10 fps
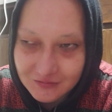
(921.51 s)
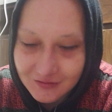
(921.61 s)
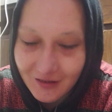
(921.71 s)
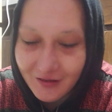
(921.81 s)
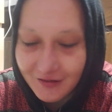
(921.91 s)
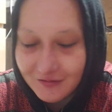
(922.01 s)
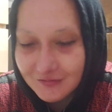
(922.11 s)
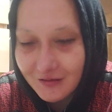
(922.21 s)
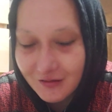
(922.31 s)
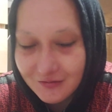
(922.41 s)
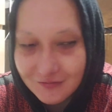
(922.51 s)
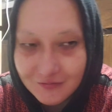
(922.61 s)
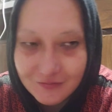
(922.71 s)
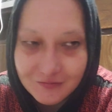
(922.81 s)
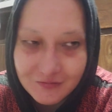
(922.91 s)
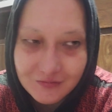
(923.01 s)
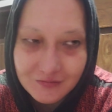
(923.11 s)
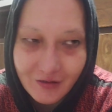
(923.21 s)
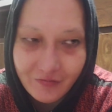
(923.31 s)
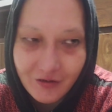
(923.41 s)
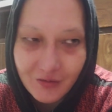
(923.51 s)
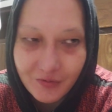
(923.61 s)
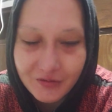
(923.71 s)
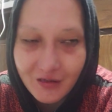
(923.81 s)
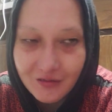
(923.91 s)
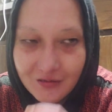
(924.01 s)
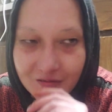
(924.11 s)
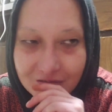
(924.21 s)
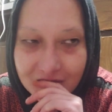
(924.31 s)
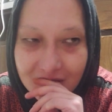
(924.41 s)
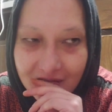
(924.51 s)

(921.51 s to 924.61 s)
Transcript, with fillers: yeah, that, no, I forgot about that, because